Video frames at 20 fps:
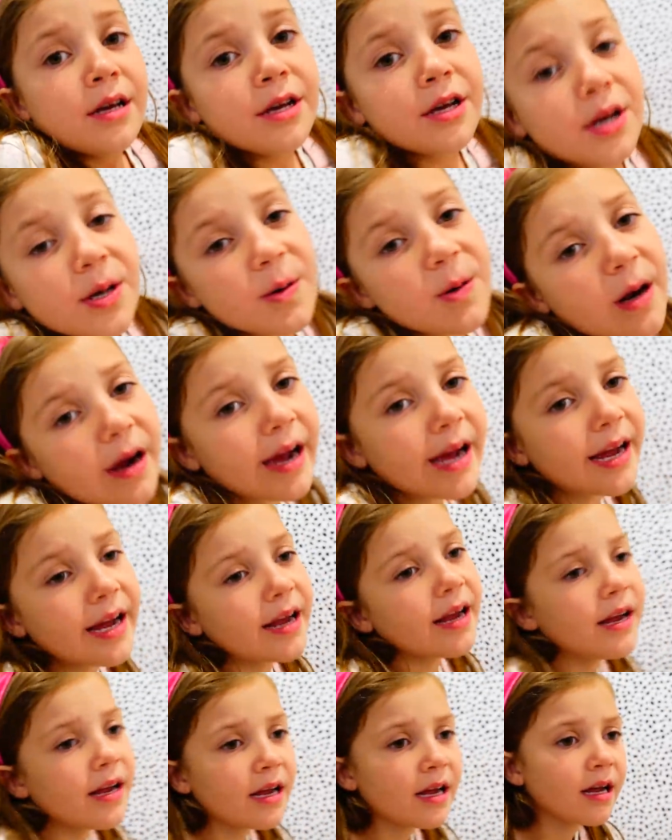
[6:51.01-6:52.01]
You're
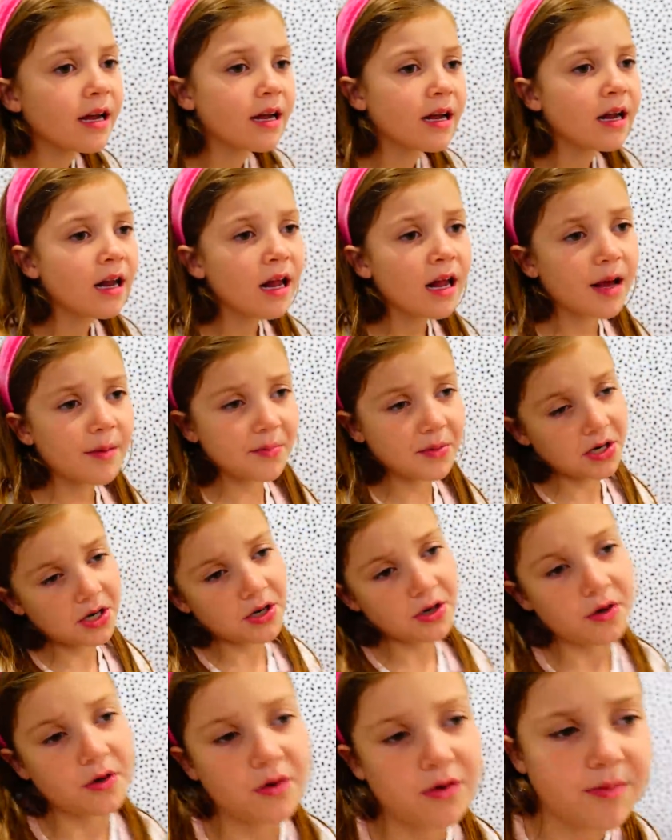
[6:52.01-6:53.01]
right. I'm
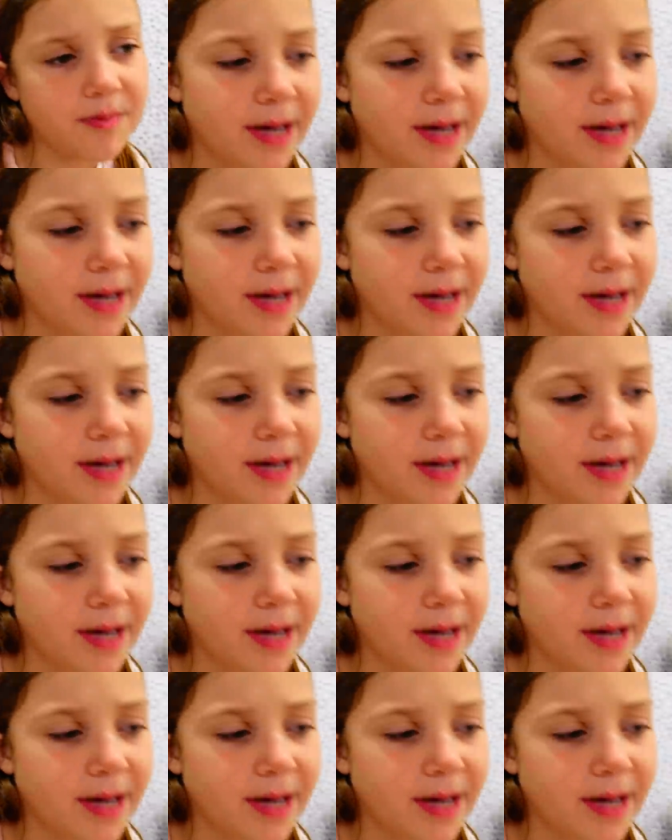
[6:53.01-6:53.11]
gonna go to